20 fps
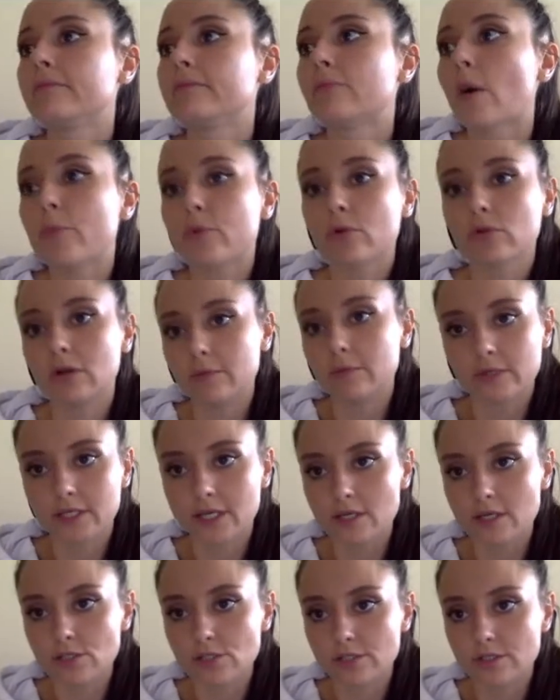popular
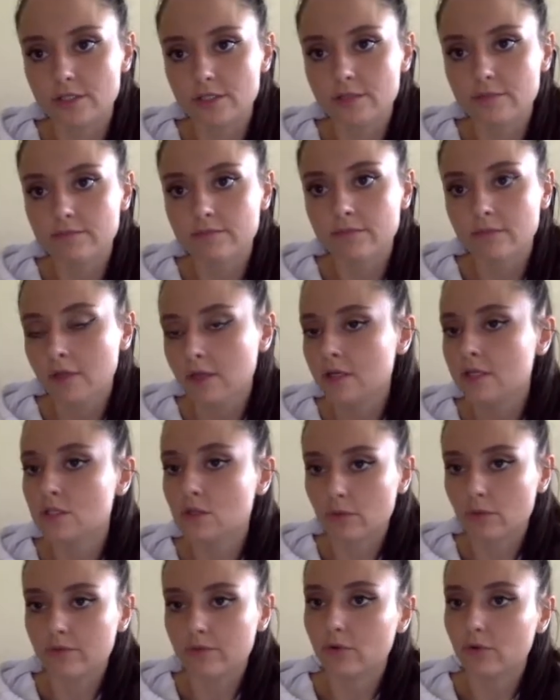applications.
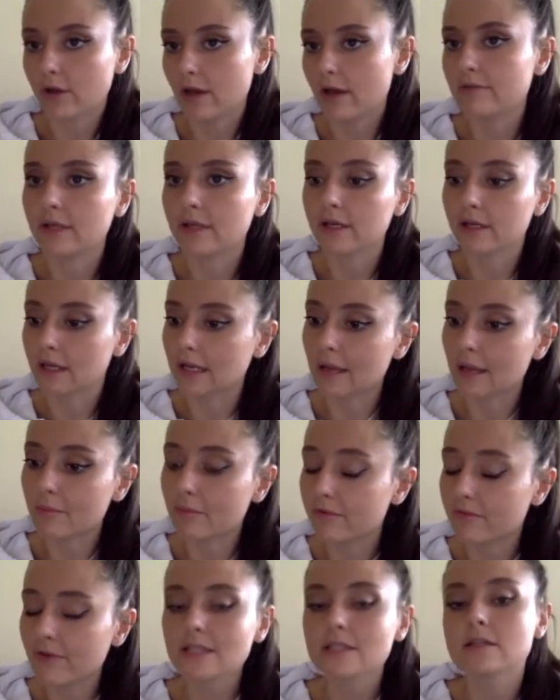So if you have like in-app
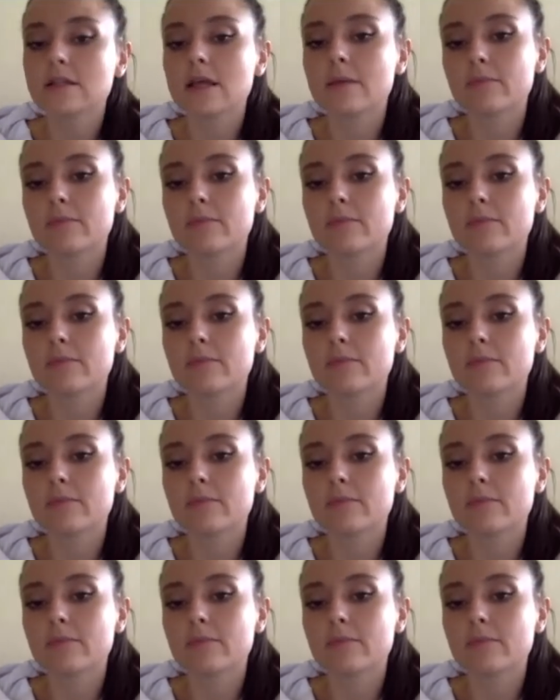events, they